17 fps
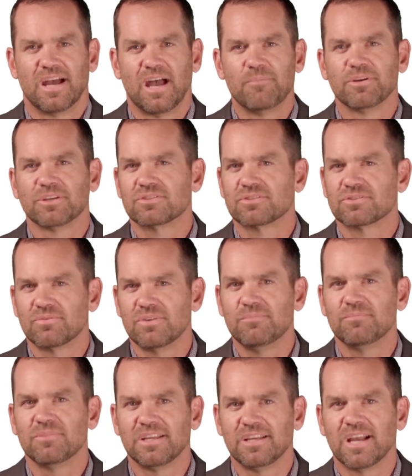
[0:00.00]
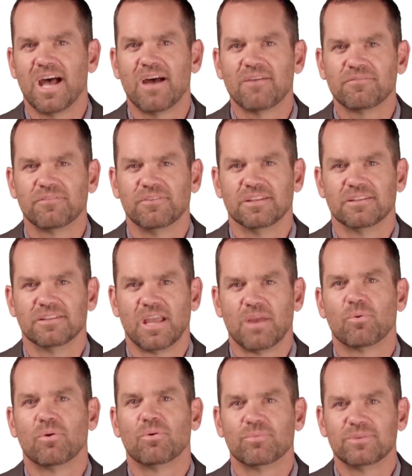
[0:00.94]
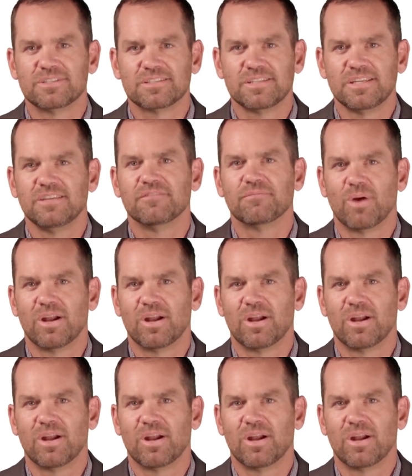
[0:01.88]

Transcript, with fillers: I'm extremely confident they will receive